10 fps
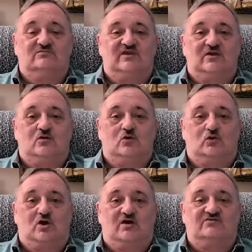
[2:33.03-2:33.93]
get a whole
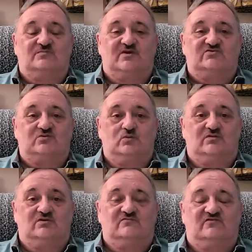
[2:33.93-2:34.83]
lot, especially
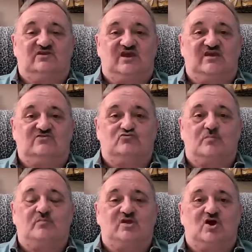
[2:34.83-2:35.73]
when the VA has
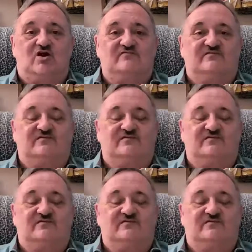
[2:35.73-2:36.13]
ripped me off